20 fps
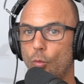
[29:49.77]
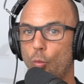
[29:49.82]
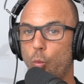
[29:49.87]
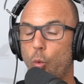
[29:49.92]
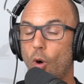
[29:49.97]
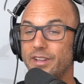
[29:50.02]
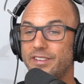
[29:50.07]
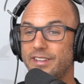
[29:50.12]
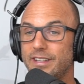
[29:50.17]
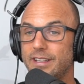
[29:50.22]

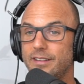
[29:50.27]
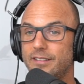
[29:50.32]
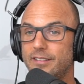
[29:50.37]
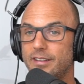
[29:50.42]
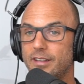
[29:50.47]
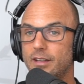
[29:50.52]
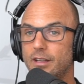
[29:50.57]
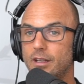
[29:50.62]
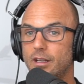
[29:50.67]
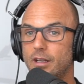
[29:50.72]

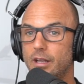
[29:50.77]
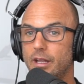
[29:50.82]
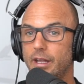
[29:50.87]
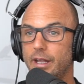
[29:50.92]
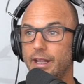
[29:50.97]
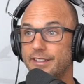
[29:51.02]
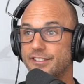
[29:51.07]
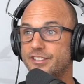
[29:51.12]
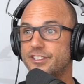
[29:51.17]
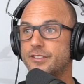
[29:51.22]
wasn't
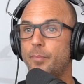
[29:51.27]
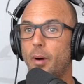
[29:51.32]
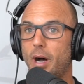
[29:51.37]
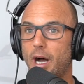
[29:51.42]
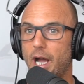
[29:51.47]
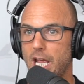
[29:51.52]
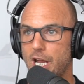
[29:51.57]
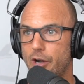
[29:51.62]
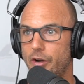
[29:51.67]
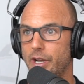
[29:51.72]

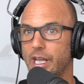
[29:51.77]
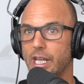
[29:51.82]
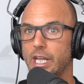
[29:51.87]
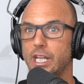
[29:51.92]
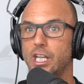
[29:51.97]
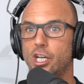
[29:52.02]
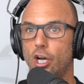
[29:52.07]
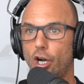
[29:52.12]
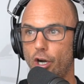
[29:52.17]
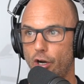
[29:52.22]
inspiring,
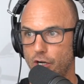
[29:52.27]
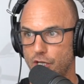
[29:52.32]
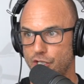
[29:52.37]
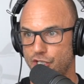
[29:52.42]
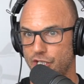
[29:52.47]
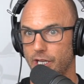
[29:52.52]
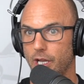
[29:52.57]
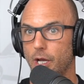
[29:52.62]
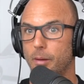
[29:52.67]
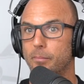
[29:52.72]

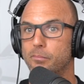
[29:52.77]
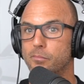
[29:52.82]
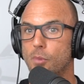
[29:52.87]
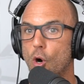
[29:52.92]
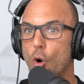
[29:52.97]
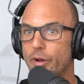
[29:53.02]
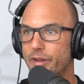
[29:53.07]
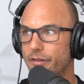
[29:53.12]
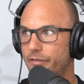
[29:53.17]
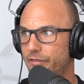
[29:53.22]
encouraging,
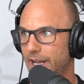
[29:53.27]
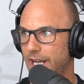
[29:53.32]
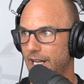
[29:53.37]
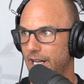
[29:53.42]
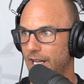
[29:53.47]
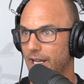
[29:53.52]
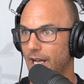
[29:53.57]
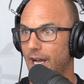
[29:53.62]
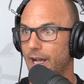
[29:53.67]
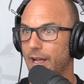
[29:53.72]

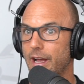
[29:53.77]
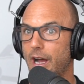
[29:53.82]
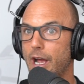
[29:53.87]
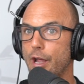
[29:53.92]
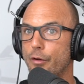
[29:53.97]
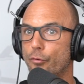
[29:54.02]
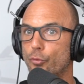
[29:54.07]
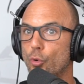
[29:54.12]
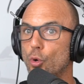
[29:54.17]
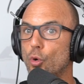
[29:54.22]
motivating. I,
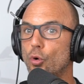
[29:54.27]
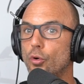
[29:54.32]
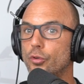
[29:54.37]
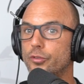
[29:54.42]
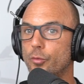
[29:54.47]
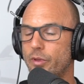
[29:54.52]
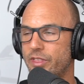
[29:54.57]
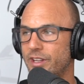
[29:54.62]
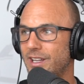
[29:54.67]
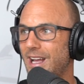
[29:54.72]
I
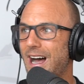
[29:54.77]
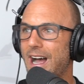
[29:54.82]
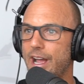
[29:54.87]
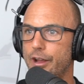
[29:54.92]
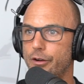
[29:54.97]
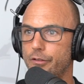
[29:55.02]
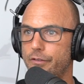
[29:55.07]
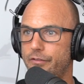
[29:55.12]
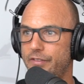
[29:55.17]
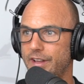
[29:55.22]
ruled with an
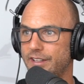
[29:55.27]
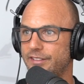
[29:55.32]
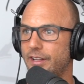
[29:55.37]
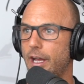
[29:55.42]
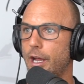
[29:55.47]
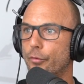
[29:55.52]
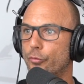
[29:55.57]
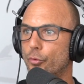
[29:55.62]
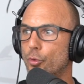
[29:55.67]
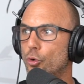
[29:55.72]
iron fist.
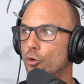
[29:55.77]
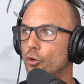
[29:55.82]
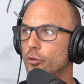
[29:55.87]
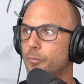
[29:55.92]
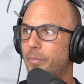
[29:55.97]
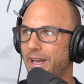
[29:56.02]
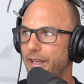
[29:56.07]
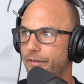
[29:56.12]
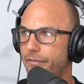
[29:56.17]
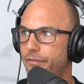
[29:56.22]
I
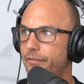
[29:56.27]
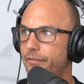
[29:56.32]
ruled by